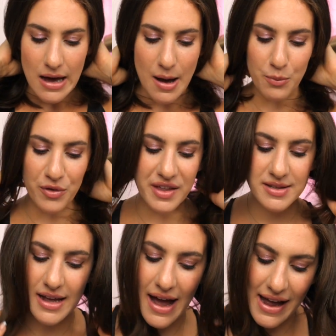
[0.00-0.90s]
Um, with
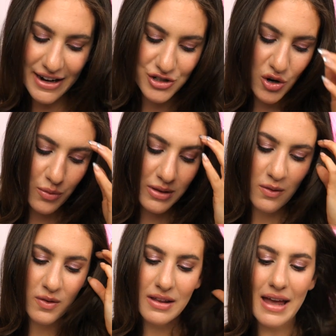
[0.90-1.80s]
this guy, I don't really
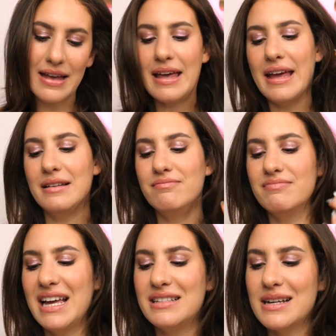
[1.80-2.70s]
feel like
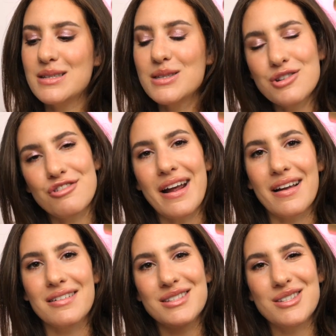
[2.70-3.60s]
it, it does the
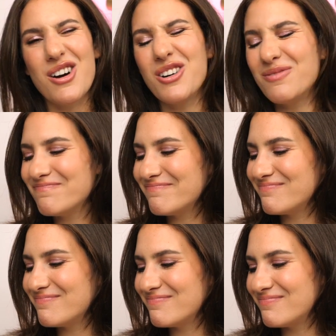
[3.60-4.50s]
trick. So
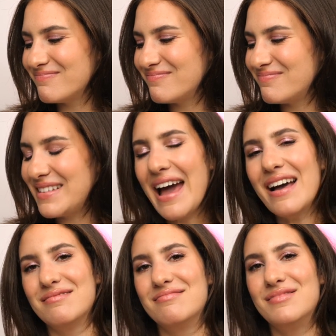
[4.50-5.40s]

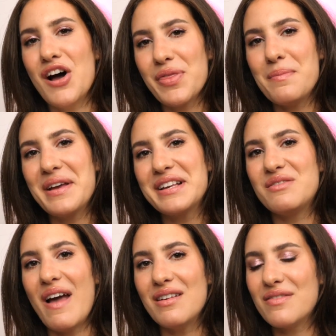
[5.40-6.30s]
yeah, not the biggest
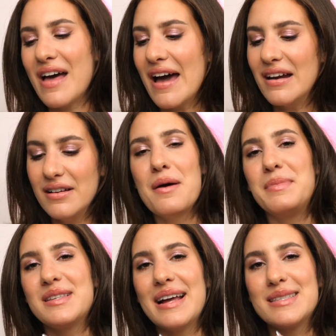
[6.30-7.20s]
fan of that.
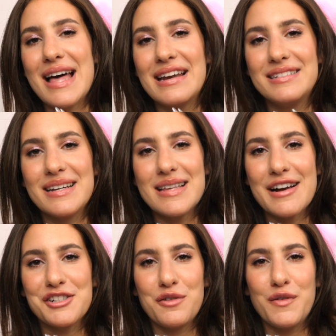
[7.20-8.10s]
Besides that, it does
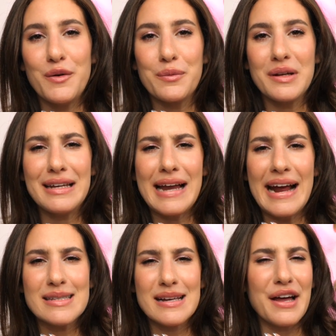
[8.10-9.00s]
actually feel really
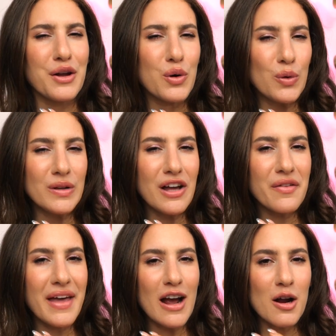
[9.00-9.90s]
nice and kind of cooling
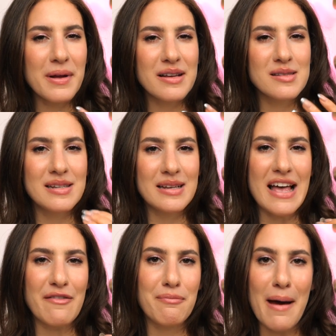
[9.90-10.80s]
on the hair because it does
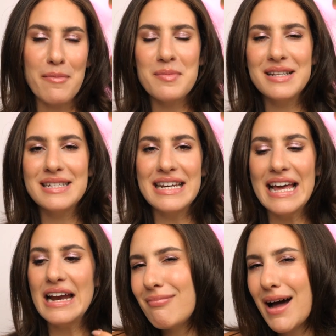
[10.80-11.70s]
have peppermint in
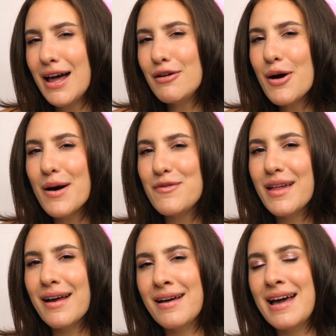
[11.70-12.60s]
it. I don't know, I feel
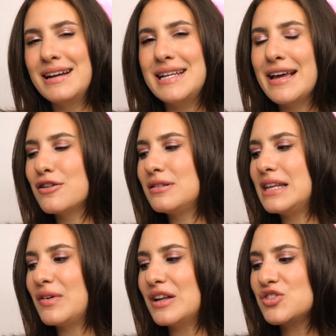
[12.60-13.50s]
like I can kind of take it or
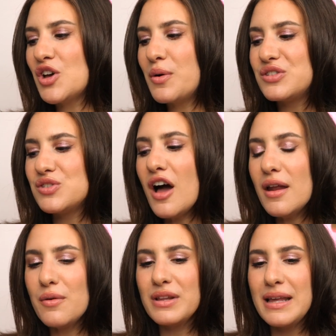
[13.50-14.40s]
leave it. So it's
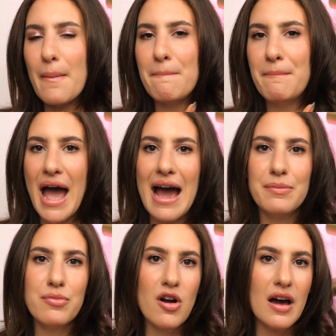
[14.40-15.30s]
not really a
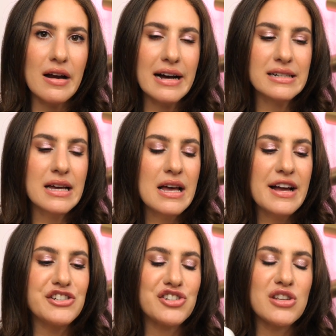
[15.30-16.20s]
bad product.
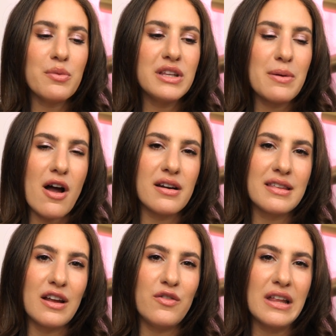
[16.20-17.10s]
It's just not really a product
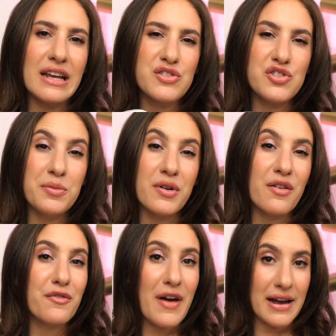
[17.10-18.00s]
that I feel like is super
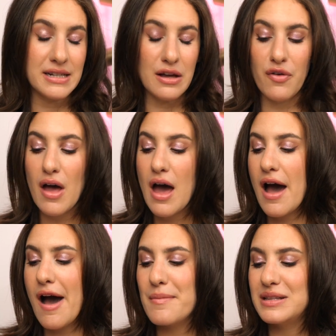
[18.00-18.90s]
effective.
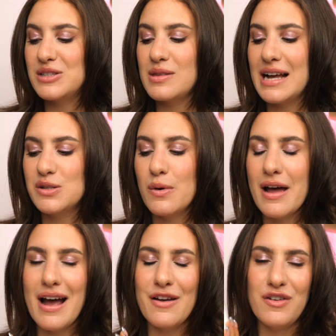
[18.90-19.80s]
Um, and so that's
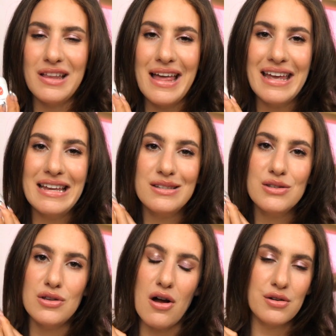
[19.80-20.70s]
why I feel like it
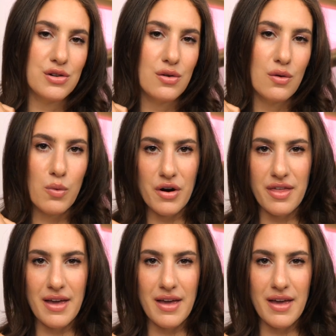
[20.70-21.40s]
is not worth